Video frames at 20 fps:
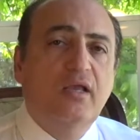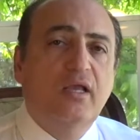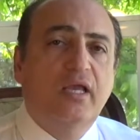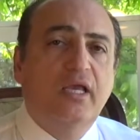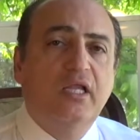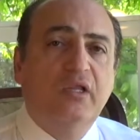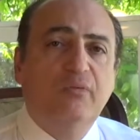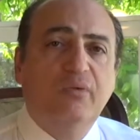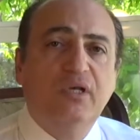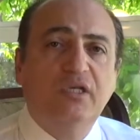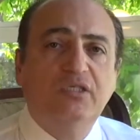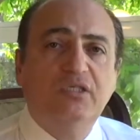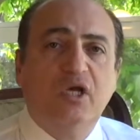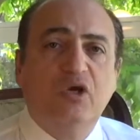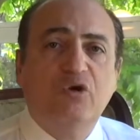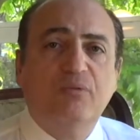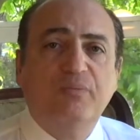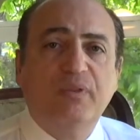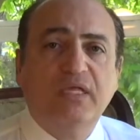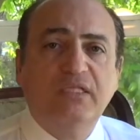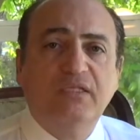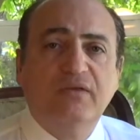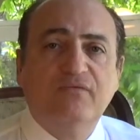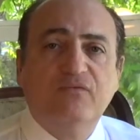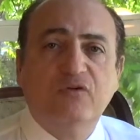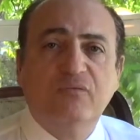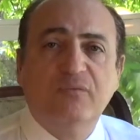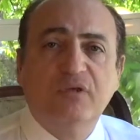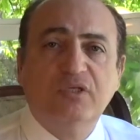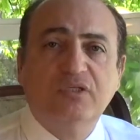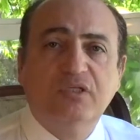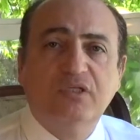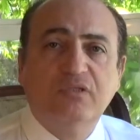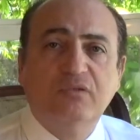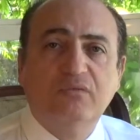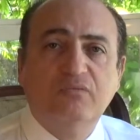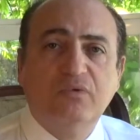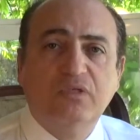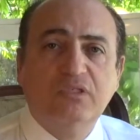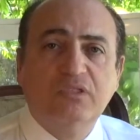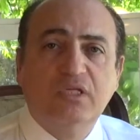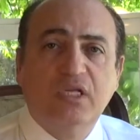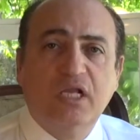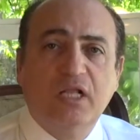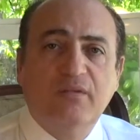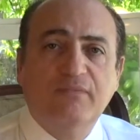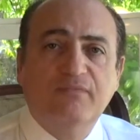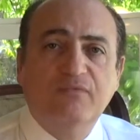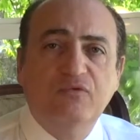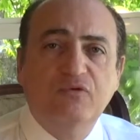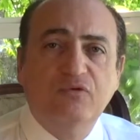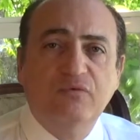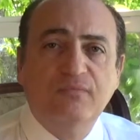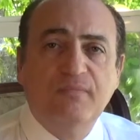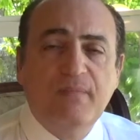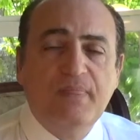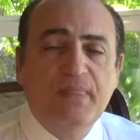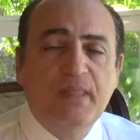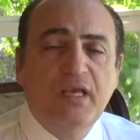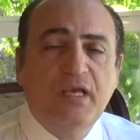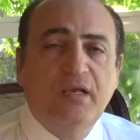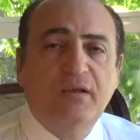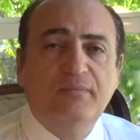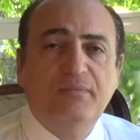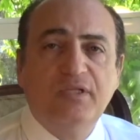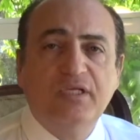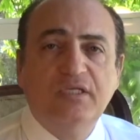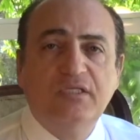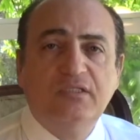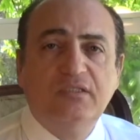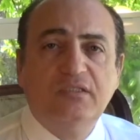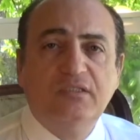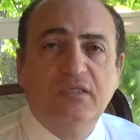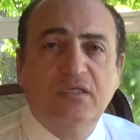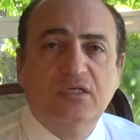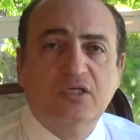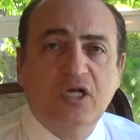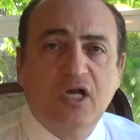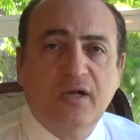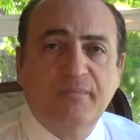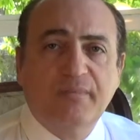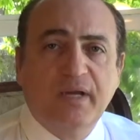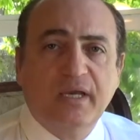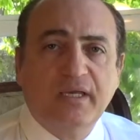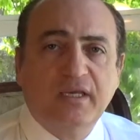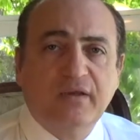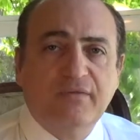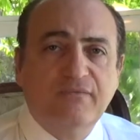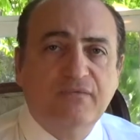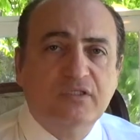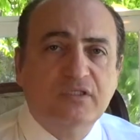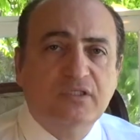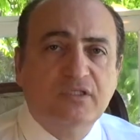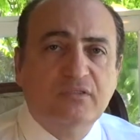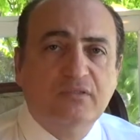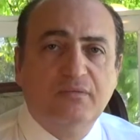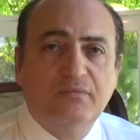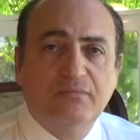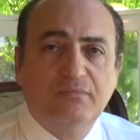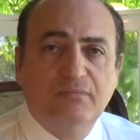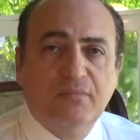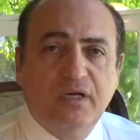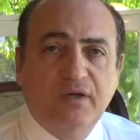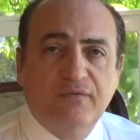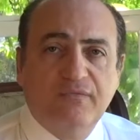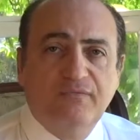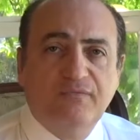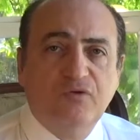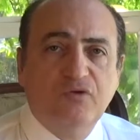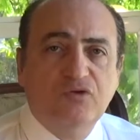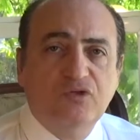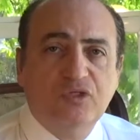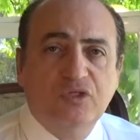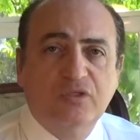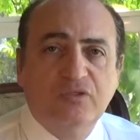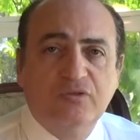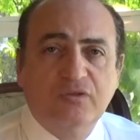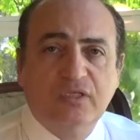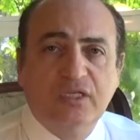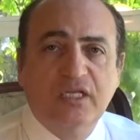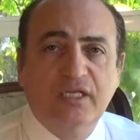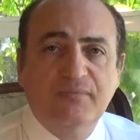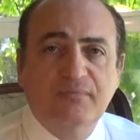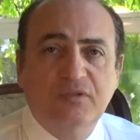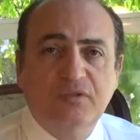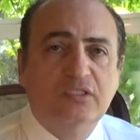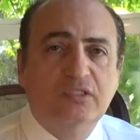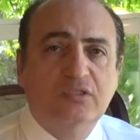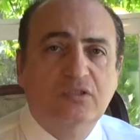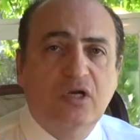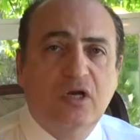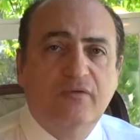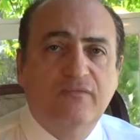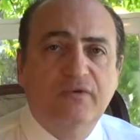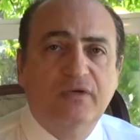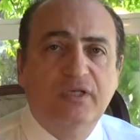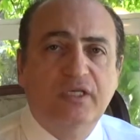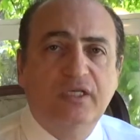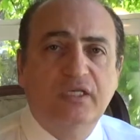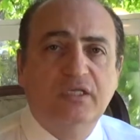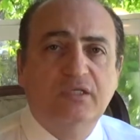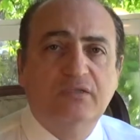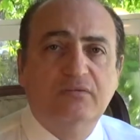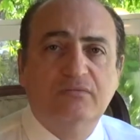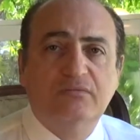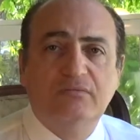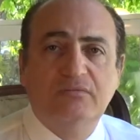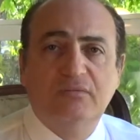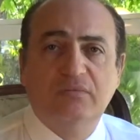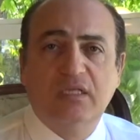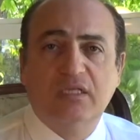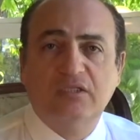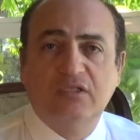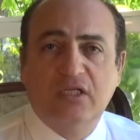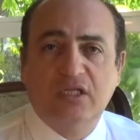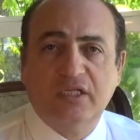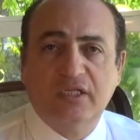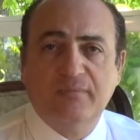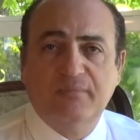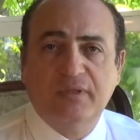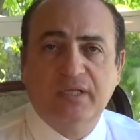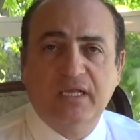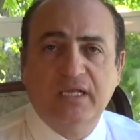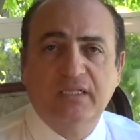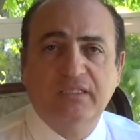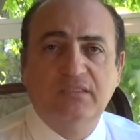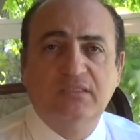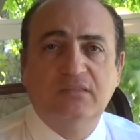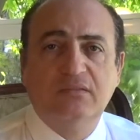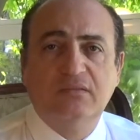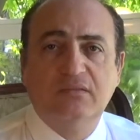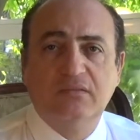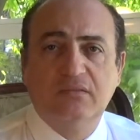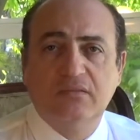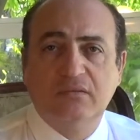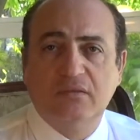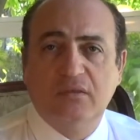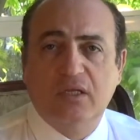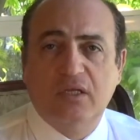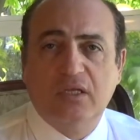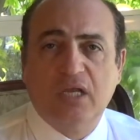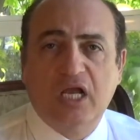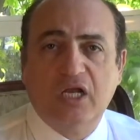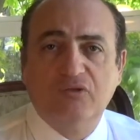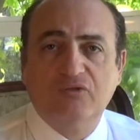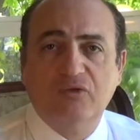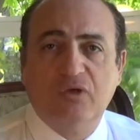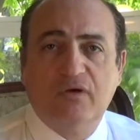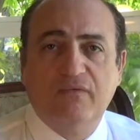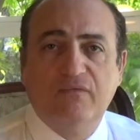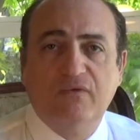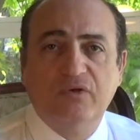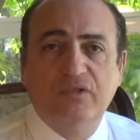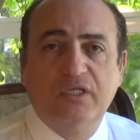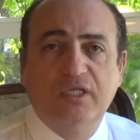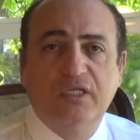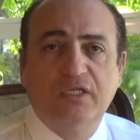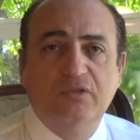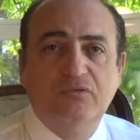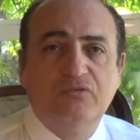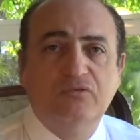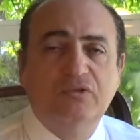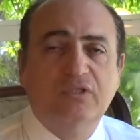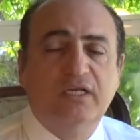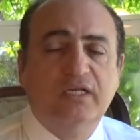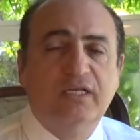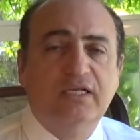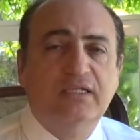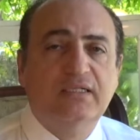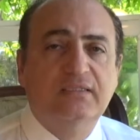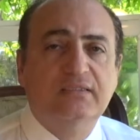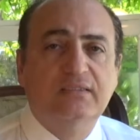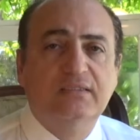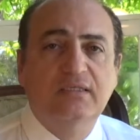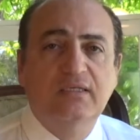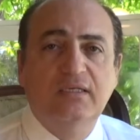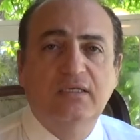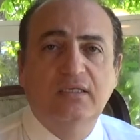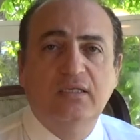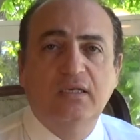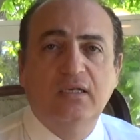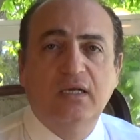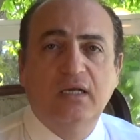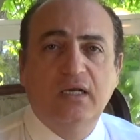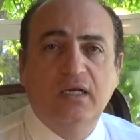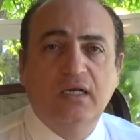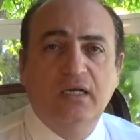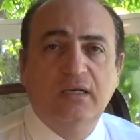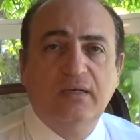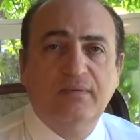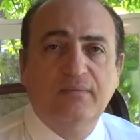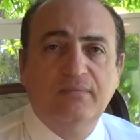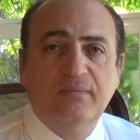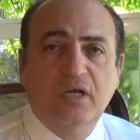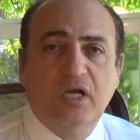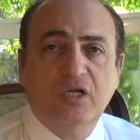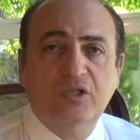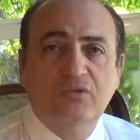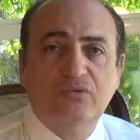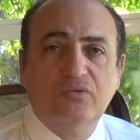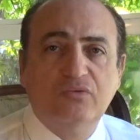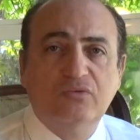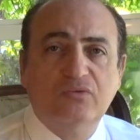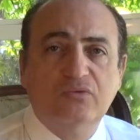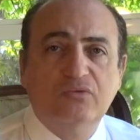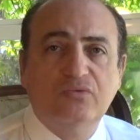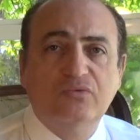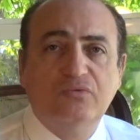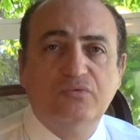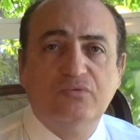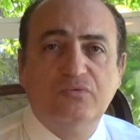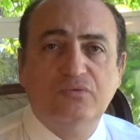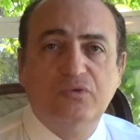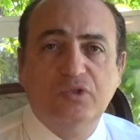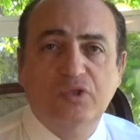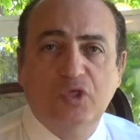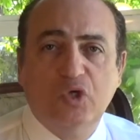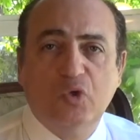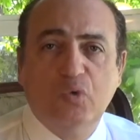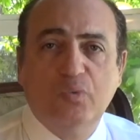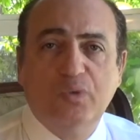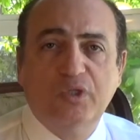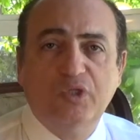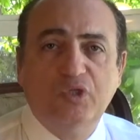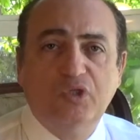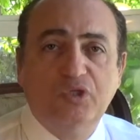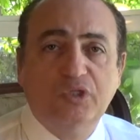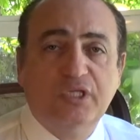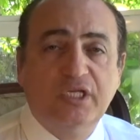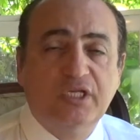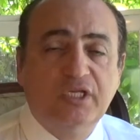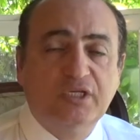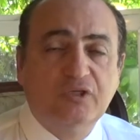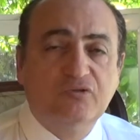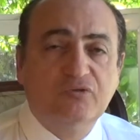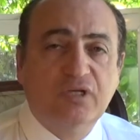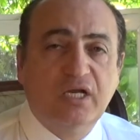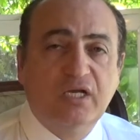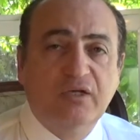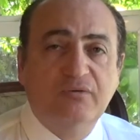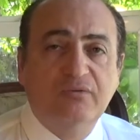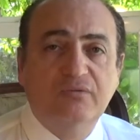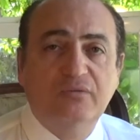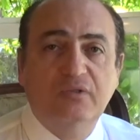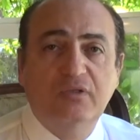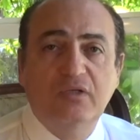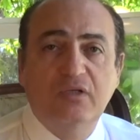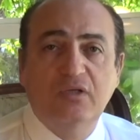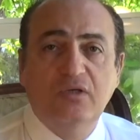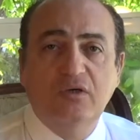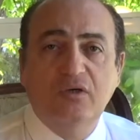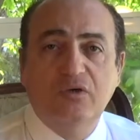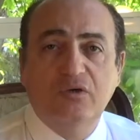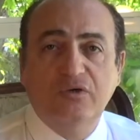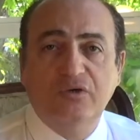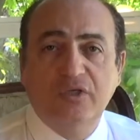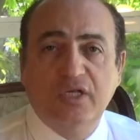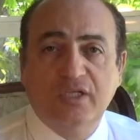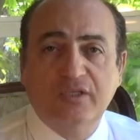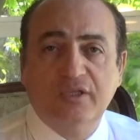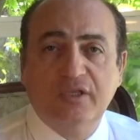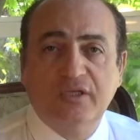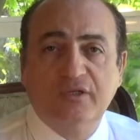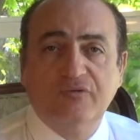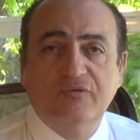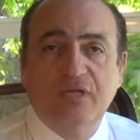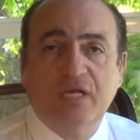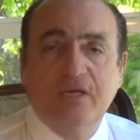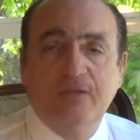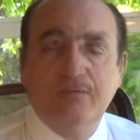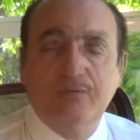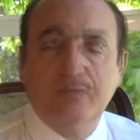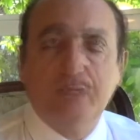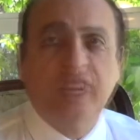Anyways, I hope that information was helpful. Please come back and visit my future clips covering dental implants, how to avoid getting root canals, how to know when you should get a crown or not a crown.